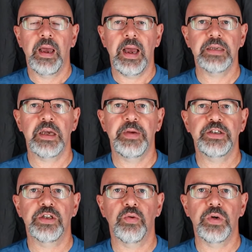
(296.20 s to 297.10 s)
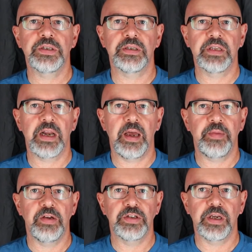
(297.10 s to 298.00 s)
As I mentioned, the whistles that I'm
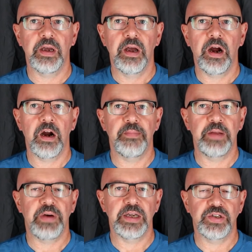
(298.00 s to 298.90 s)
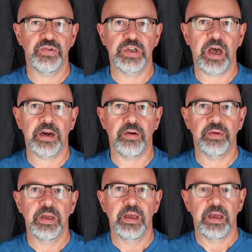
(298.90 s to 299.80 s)
using are made by
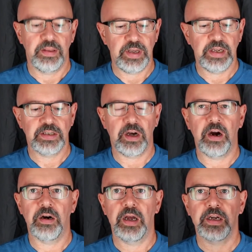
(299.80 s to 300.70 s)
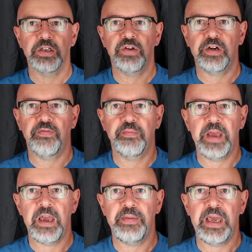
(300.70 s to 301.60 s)
Susato. These are constructed from
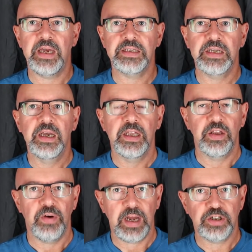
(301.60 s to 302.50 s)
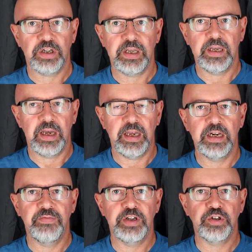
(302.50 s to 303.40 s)
ABS. They're actually
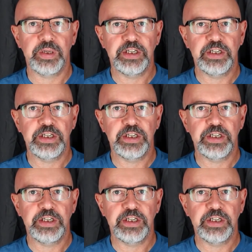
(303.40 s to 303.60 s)
individually